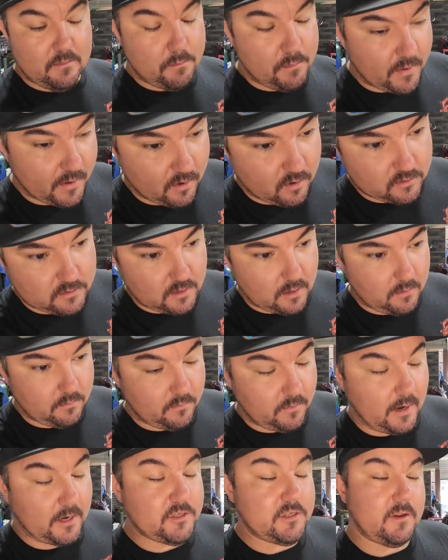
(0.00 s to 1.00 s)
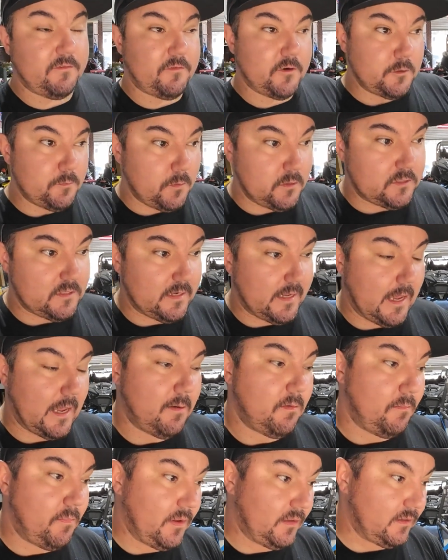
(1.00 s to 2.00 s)
bailed up. Actually, the first person that
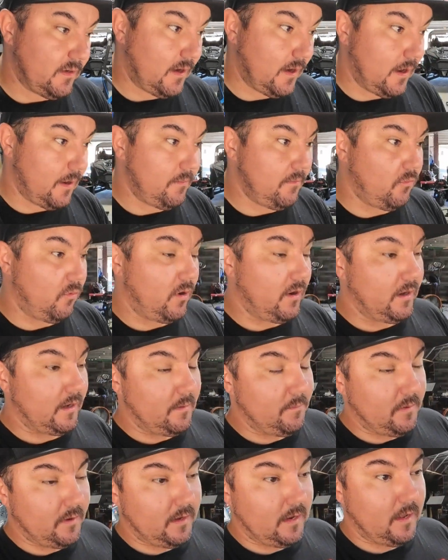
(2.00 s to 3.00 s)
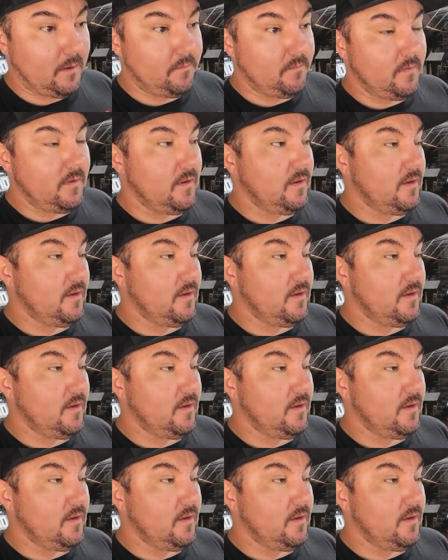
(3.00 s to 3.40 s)
came and picked it up, wanted to come pick it up,